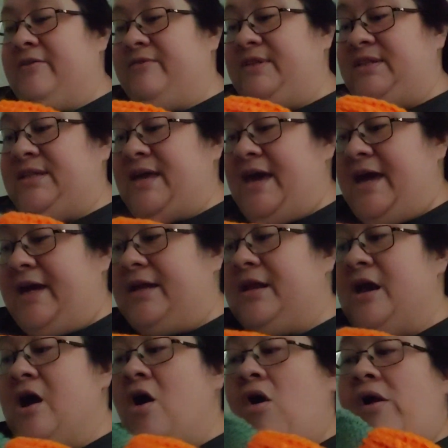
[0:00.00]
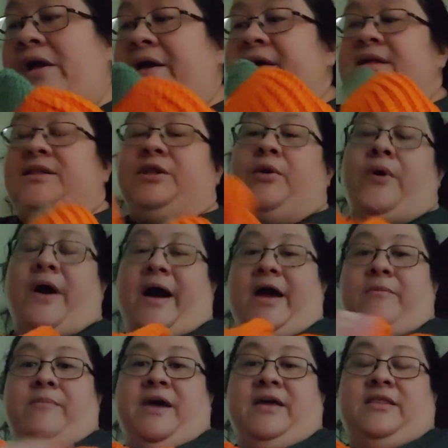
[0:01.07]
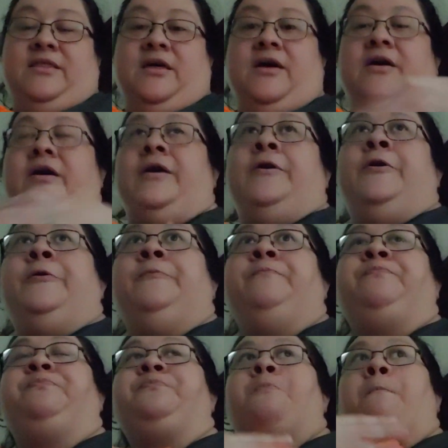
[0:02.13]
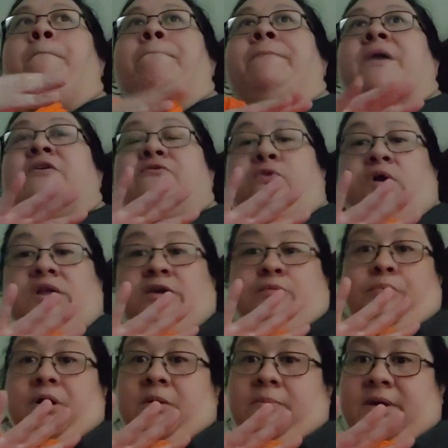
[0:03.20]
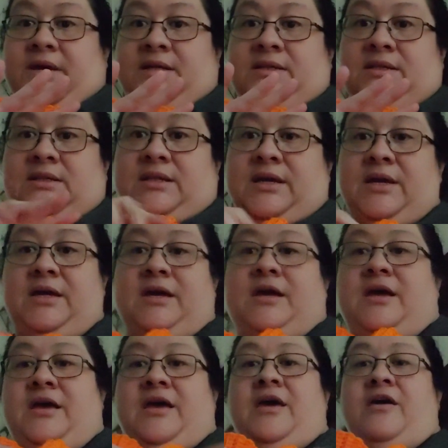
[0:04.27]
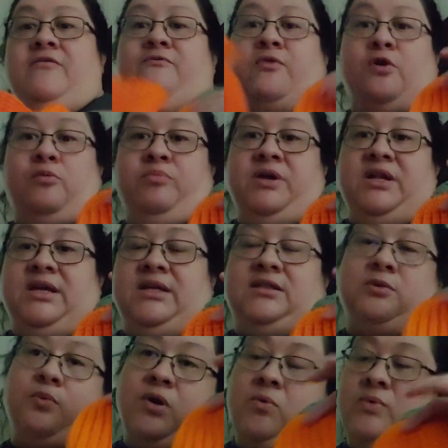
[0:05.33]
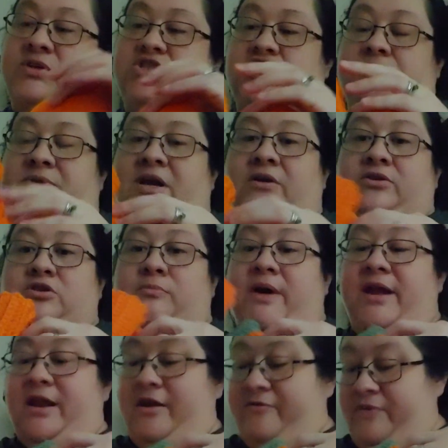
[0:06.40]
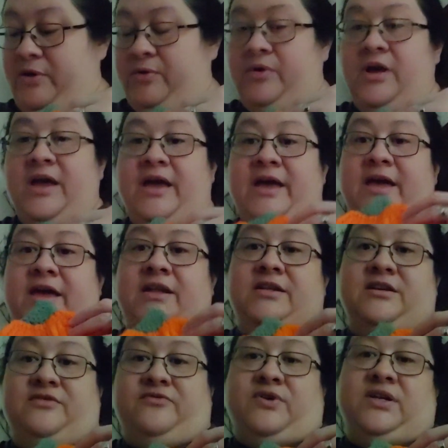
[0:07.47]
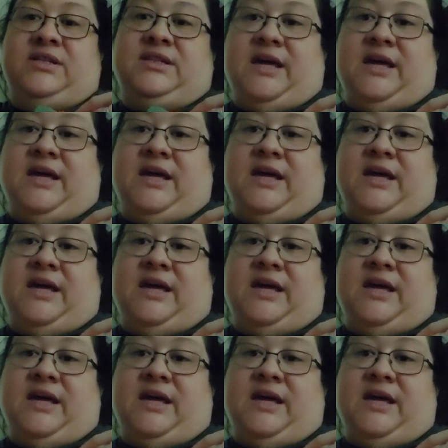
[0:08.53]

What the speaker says: of a skein. So I made the 4 little pumpkins and 4 beanies. One was shipped out to my nephew in different